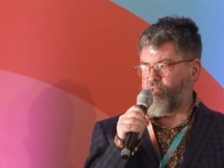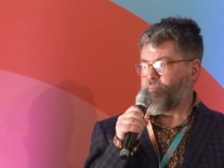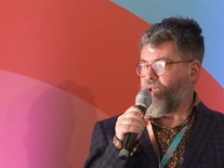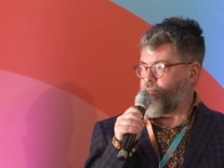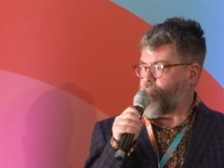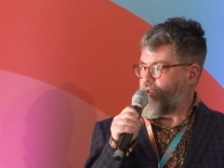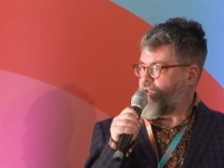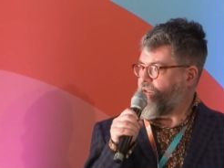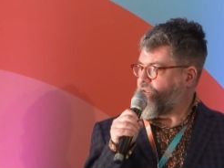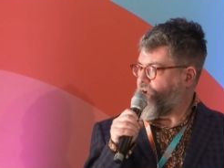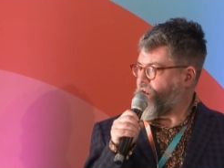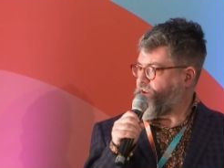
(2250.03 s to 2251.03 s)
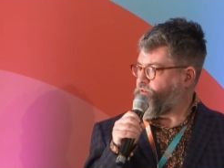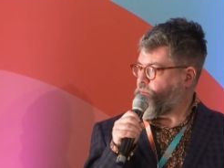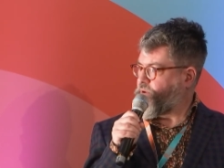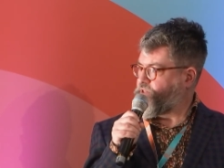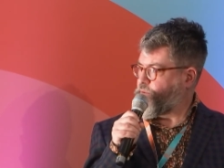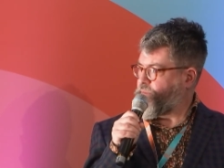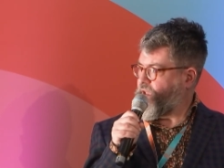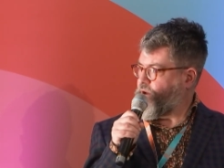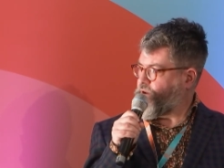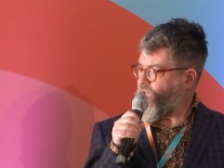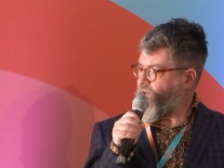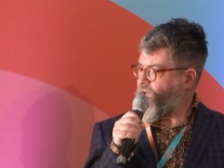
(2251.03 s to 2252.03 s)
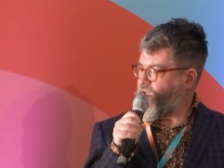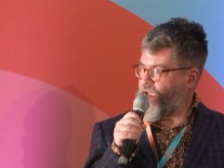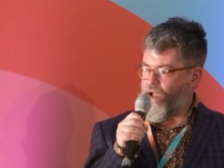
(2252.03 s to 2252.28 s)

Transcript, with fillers: to make money and everyone to be okay,